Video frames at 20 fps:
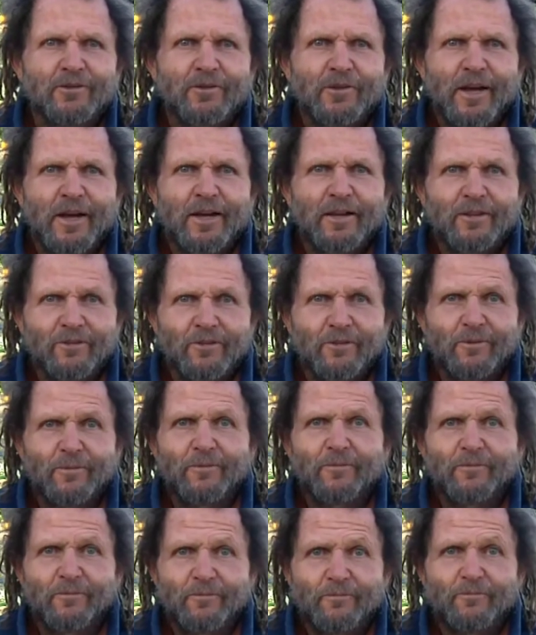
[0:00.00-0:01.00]
So that's
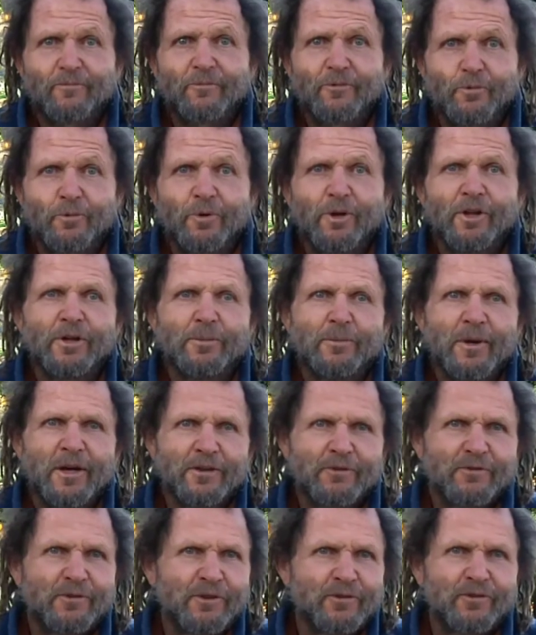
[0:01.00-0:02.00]
really
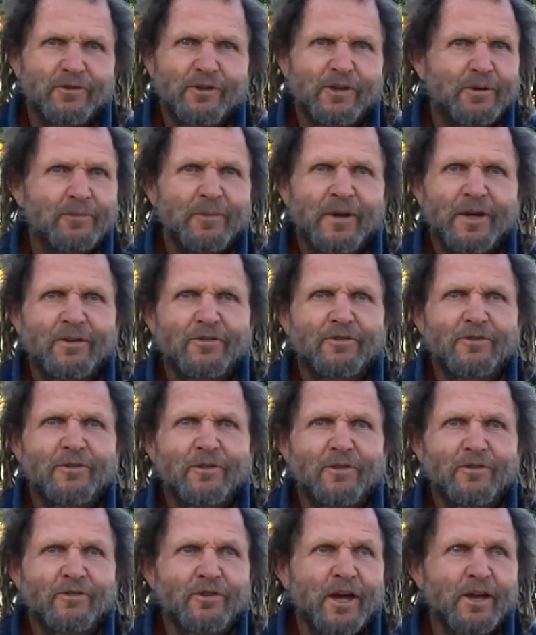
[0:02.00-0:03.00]
beneficial. It makes
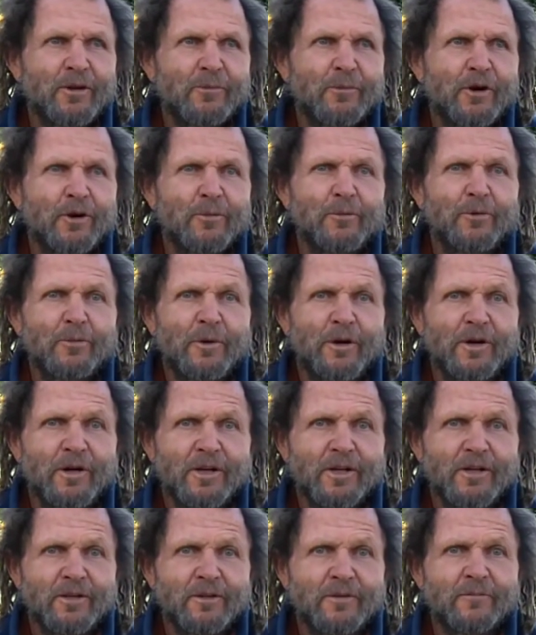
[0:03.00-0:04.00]
the Santa Barbara
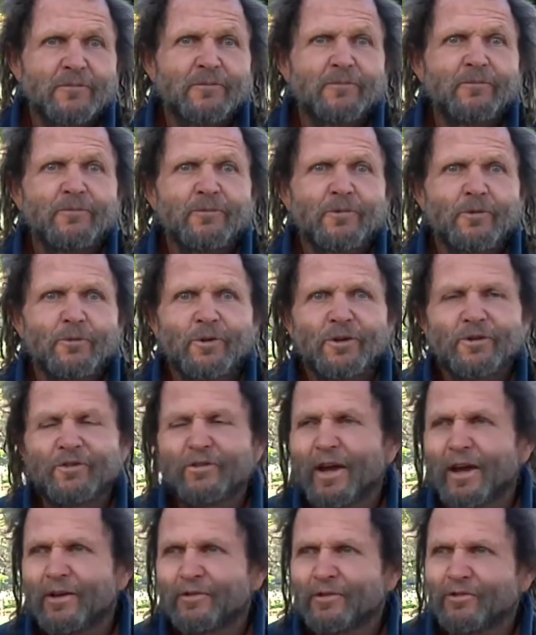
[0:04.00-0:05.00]
market,
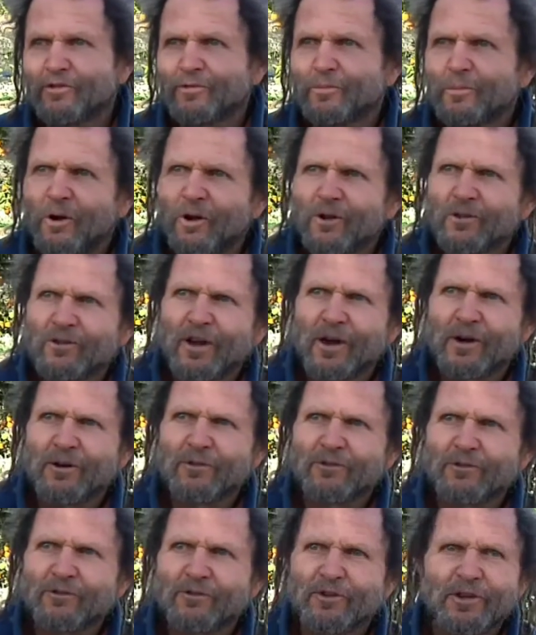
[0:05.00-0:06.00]
which has a small
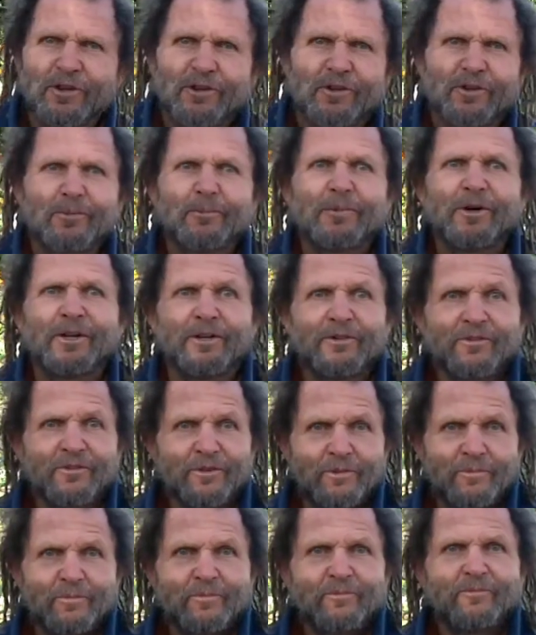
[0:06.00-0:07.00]
town feel, but it's
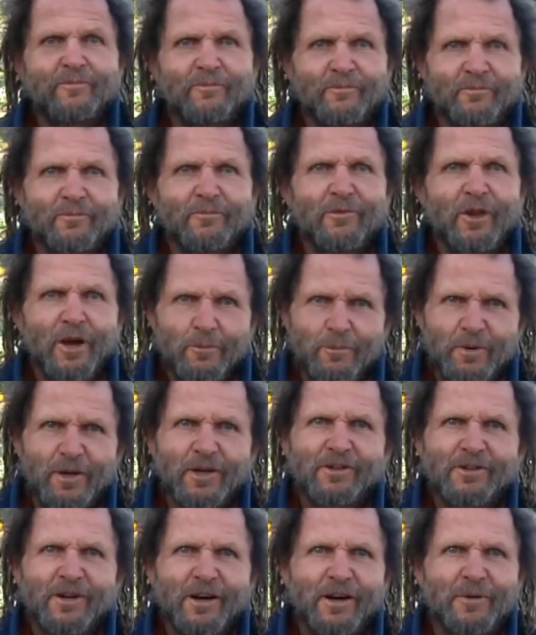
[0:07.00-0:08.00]
a
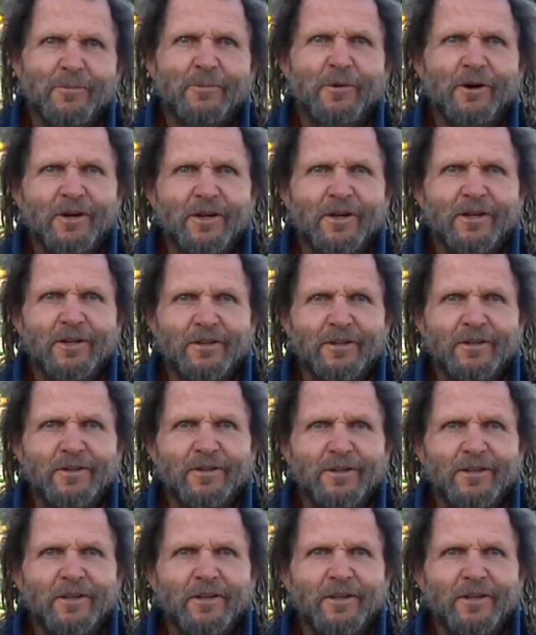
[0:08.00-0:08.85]
big time market,